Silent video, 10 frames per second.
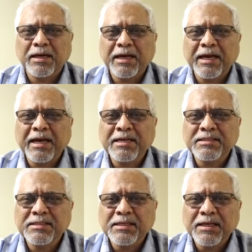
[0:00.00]

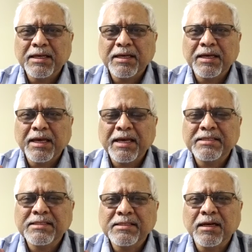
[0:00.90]
as His
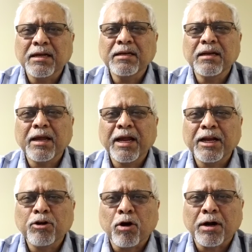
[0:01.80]
son
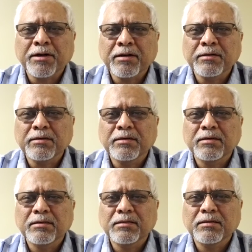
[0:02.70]
and daughter,
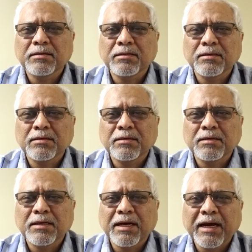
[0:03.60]

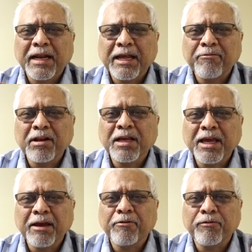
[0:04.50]
and He will
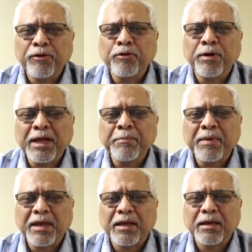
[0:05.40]
give you and
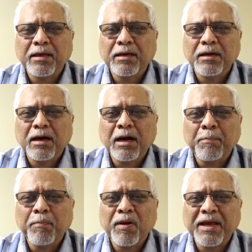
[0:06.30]
me a
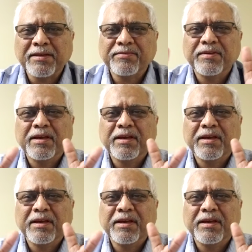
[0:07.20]
place